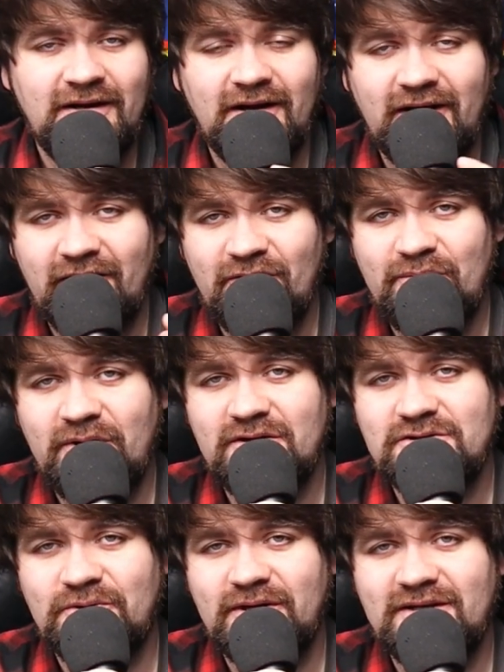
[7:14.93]
I hope you
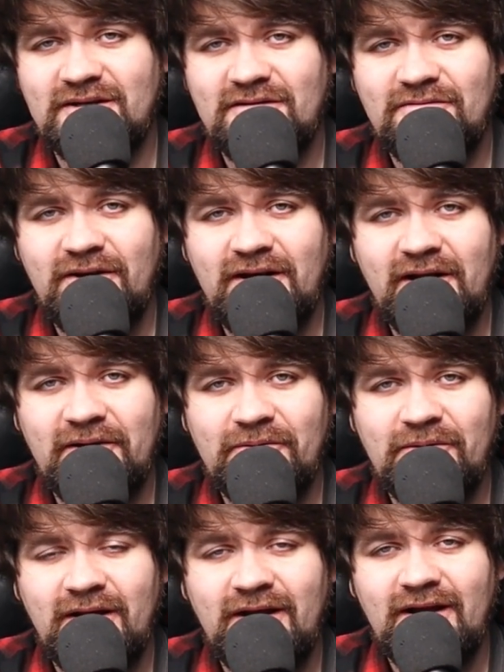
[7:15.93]
enjoyed this video
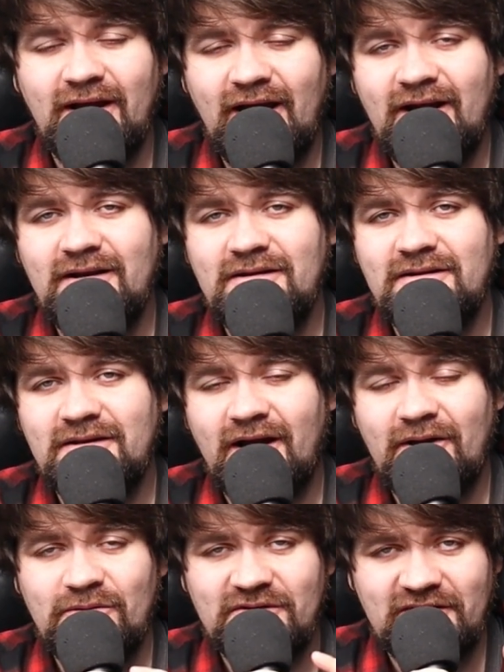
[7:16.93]
and I
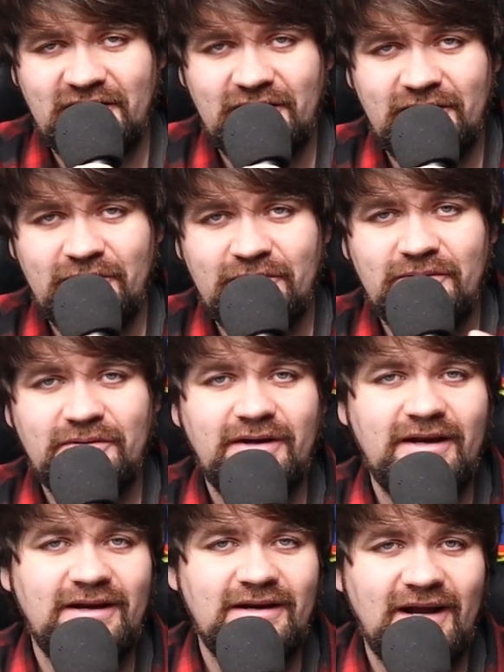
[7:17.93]
will see you
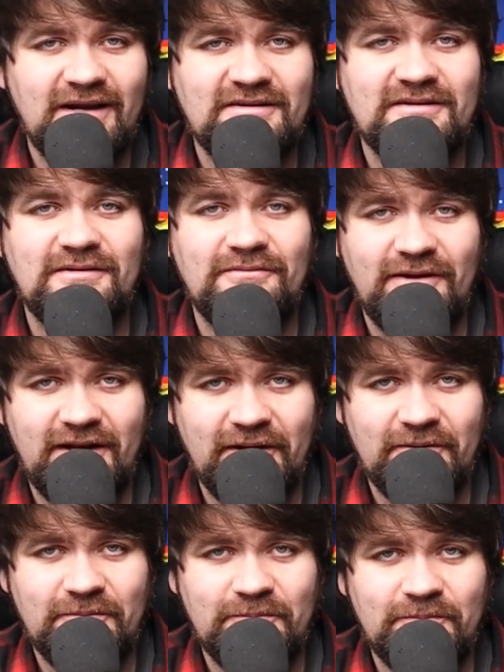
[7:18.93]
in the next video.